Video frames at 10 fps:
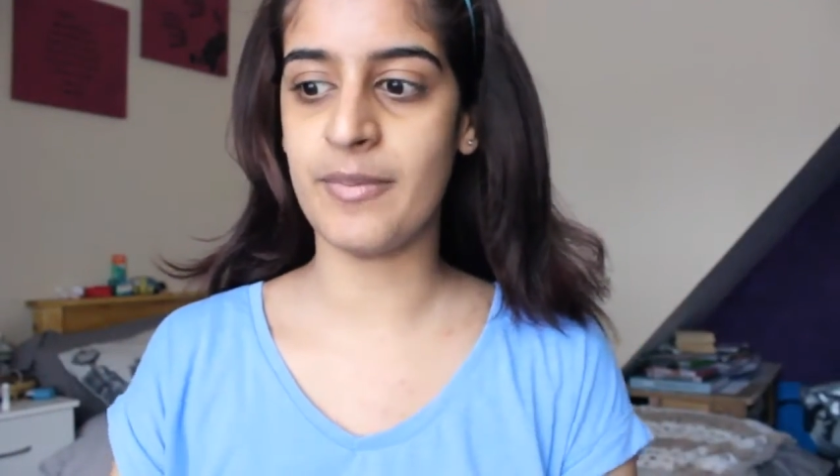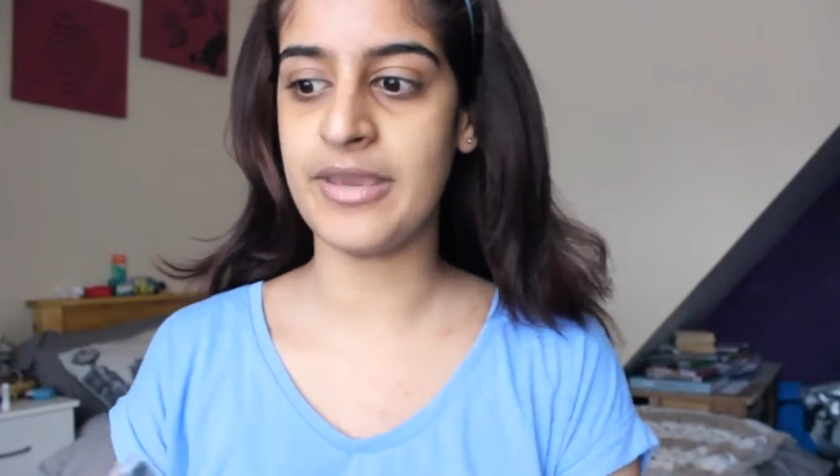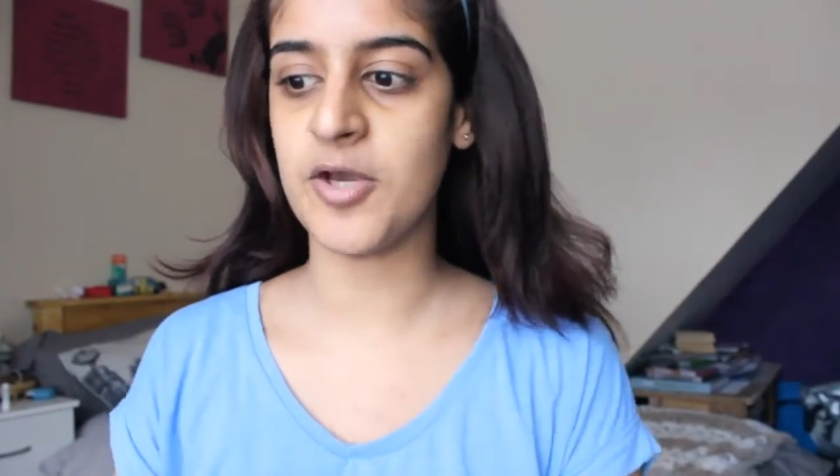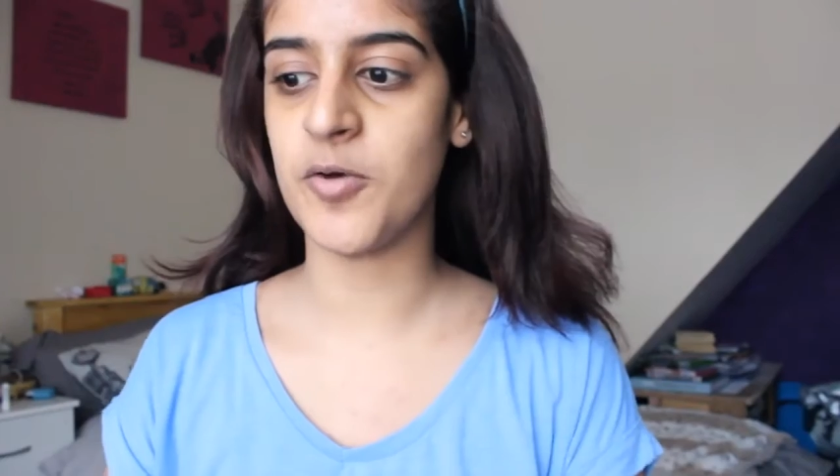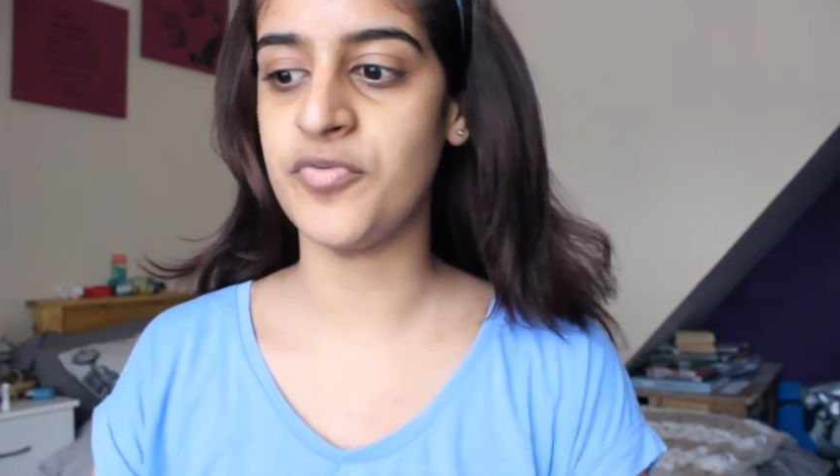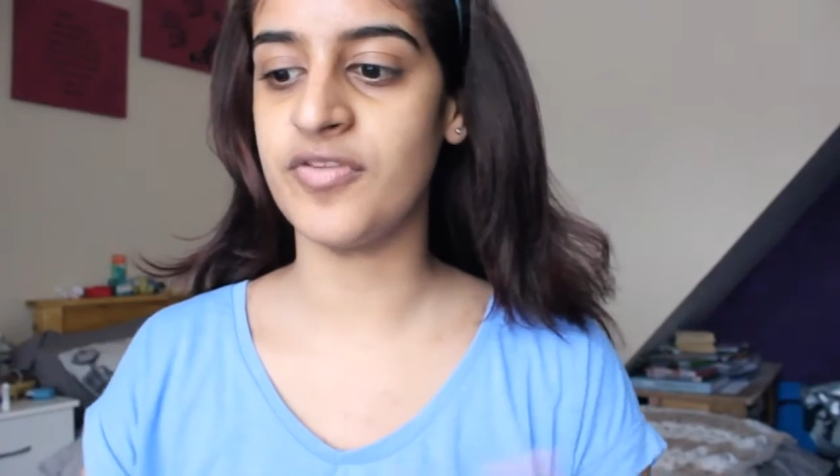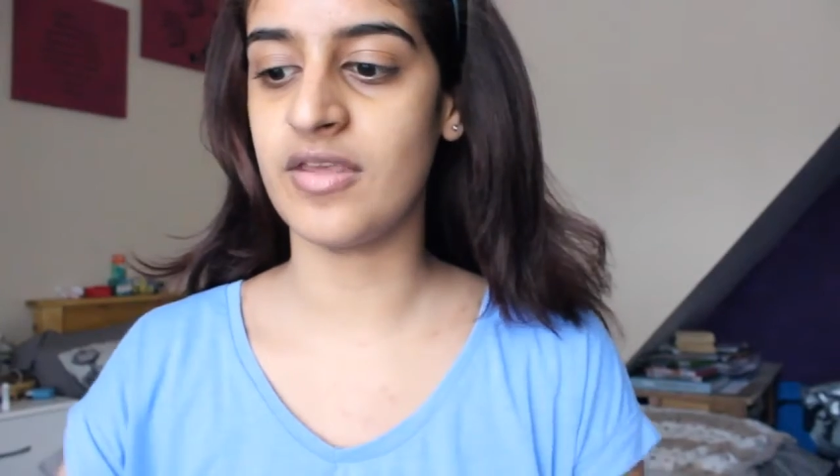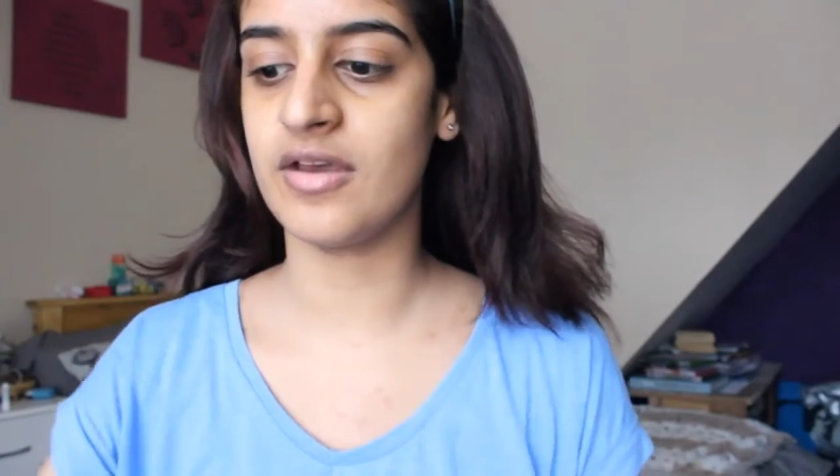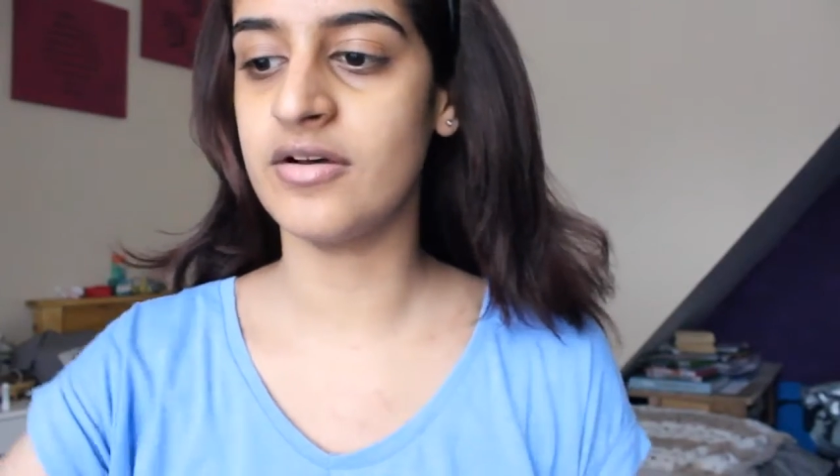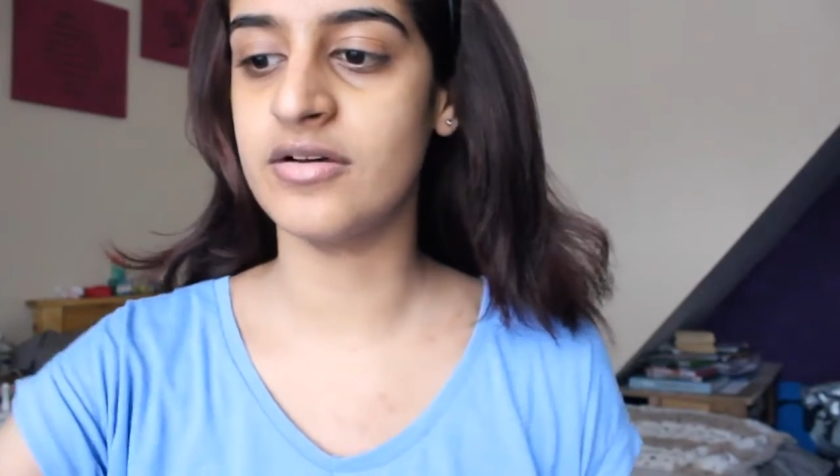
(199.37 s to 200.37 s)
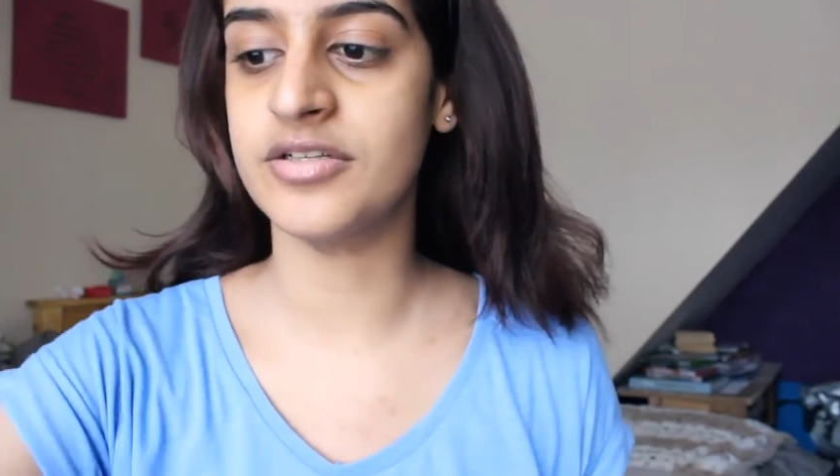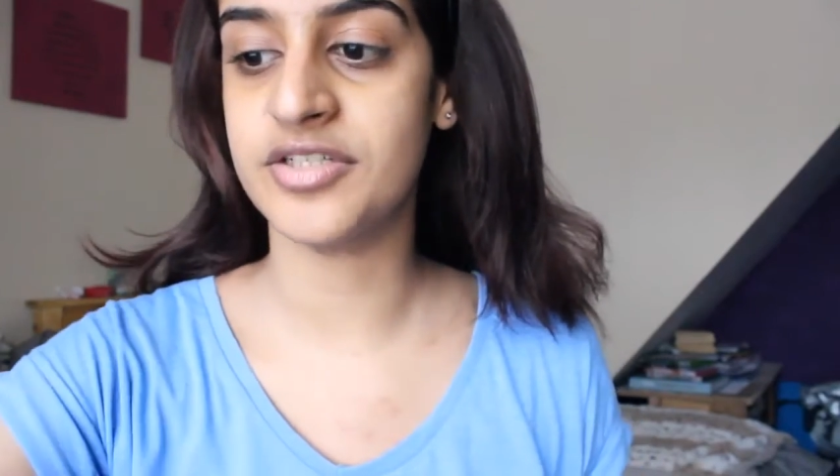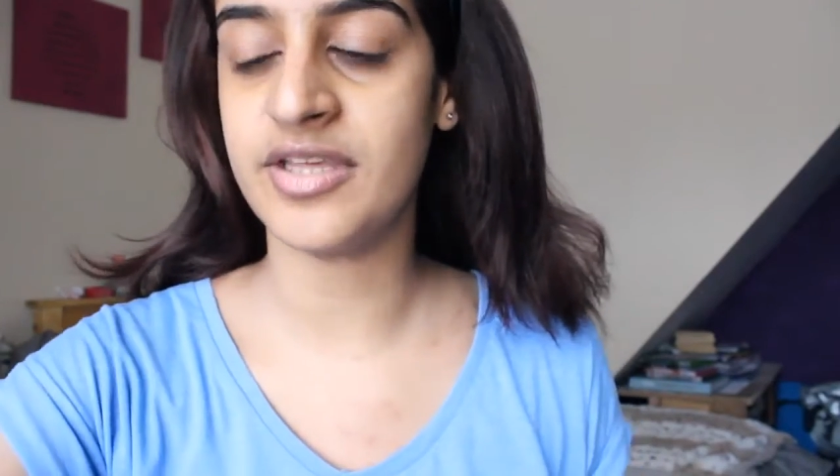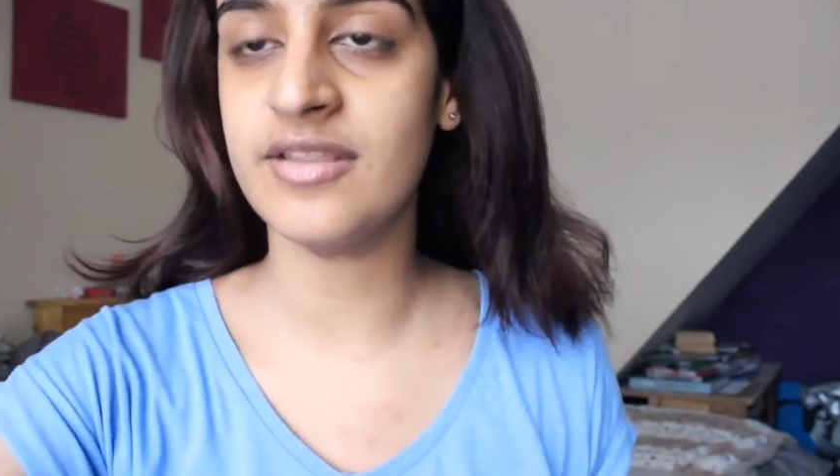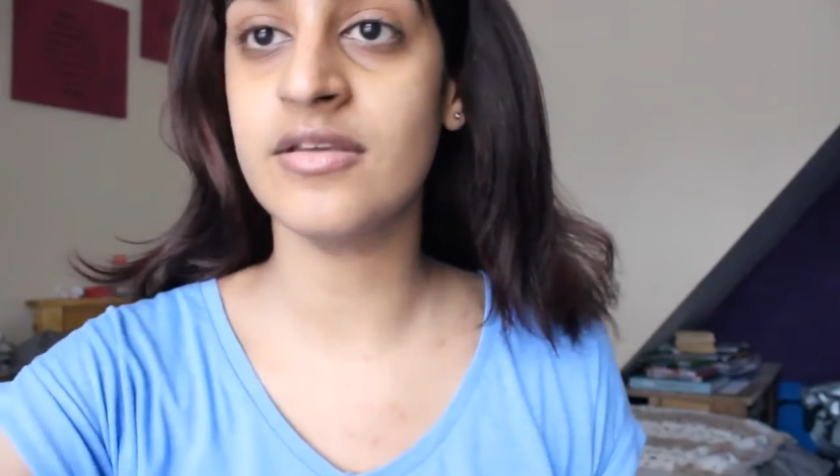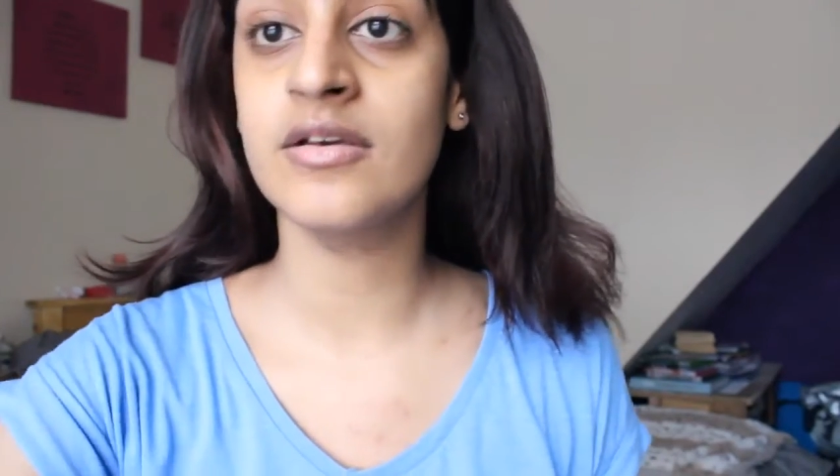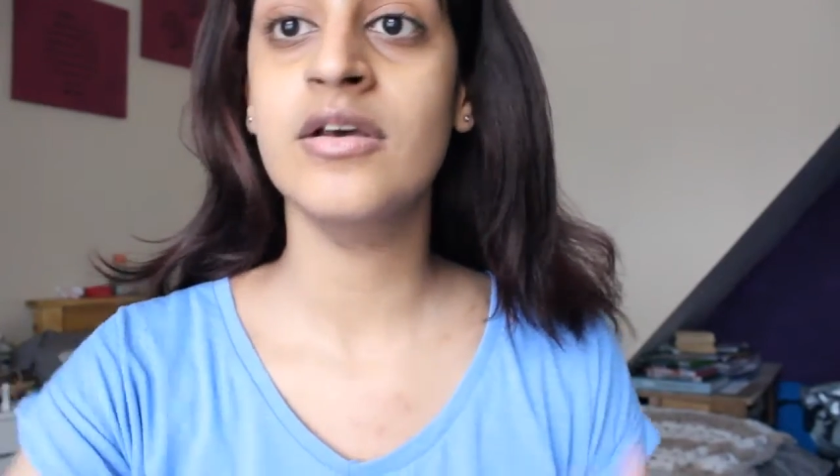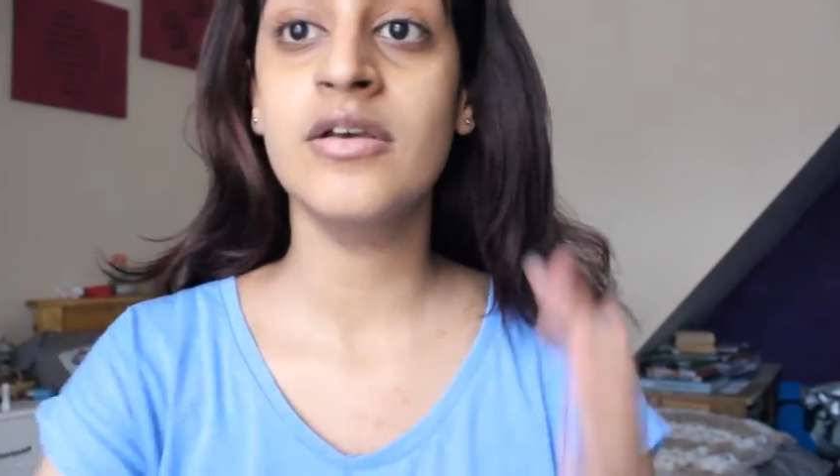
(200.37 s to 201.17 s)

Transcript: my makeup to set underneath,